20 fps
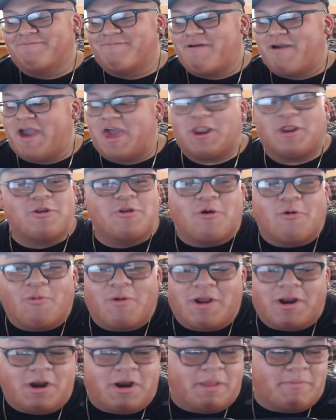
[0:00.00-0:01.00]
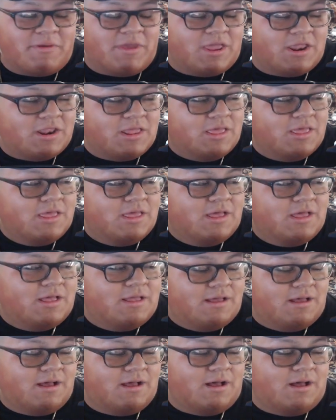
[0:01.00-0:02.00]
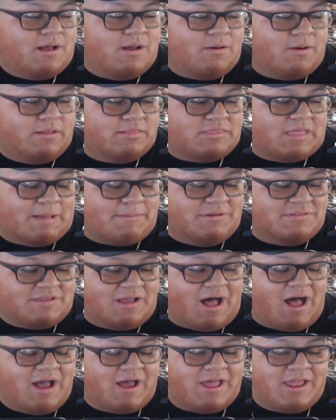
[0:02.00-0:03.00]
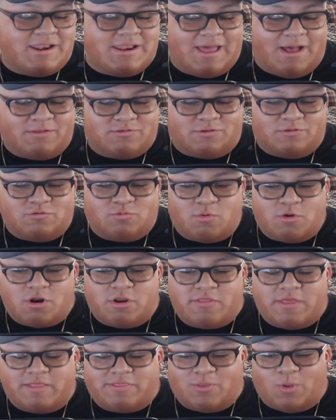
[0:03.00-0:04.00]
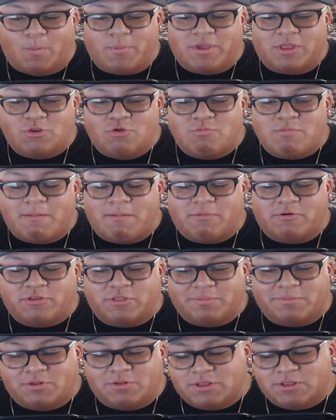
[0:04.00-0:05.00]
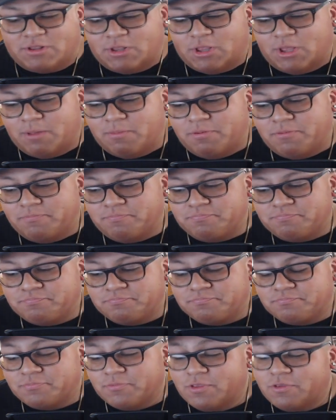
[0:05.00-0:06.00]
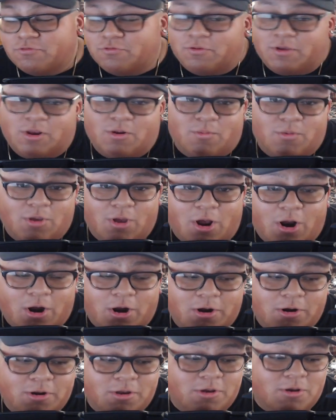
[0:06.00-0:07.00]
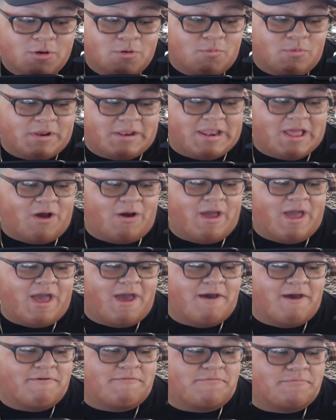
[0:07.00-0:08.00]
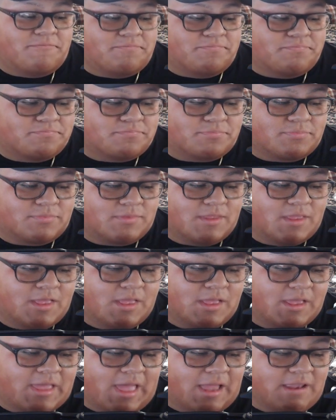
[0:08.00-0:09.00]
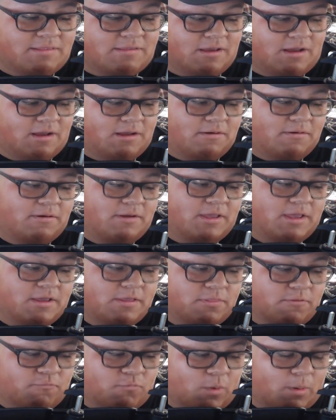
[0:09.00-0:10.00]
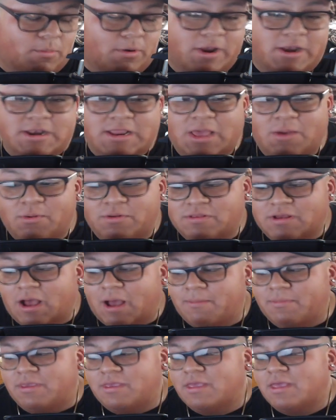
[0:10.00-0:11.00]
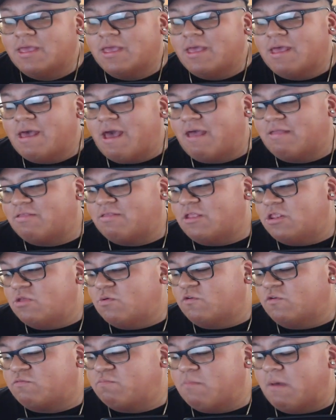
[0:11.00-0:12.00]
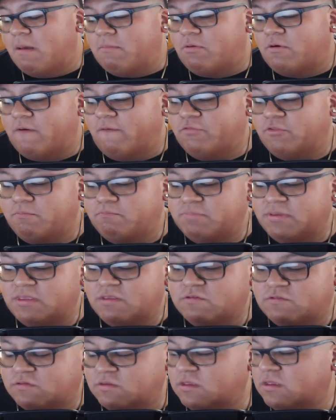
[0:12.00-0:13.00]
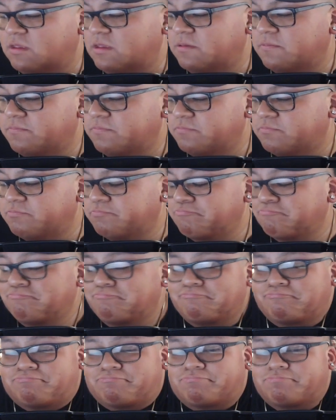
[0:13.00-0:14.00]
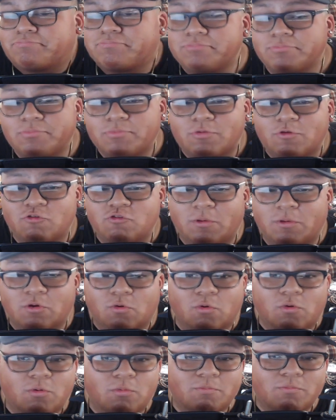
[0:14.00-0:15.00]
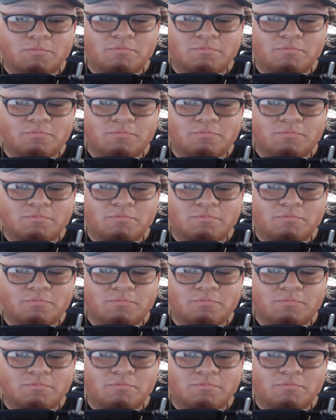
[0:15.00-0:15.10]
Out of nowhere, I mean, Tama Tonga announced on Twitter that there'll be a new member to the Bullet Club. So here we are. We now have Kenta, the former Hideo Itami, as the newest member of the BC. It should be cool.